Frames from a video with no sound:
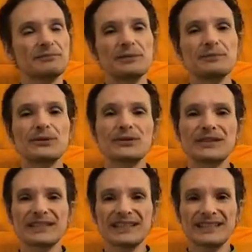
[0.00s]
people
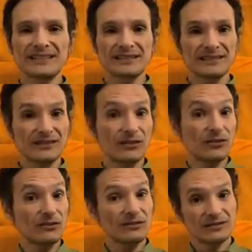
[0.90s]
can
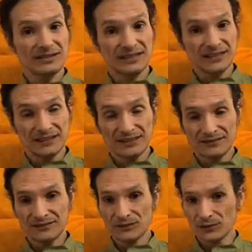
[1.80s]
or
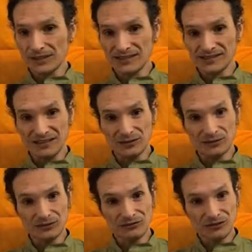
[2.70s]
give to us a
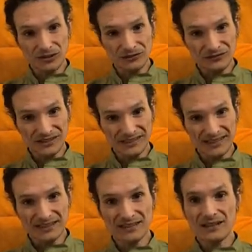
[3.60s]
lot of love
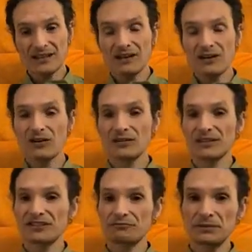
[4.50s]
still, or
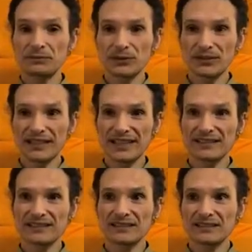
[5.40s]
if people
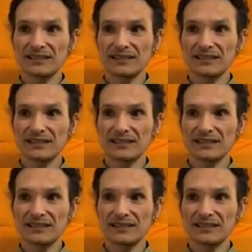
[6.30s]
can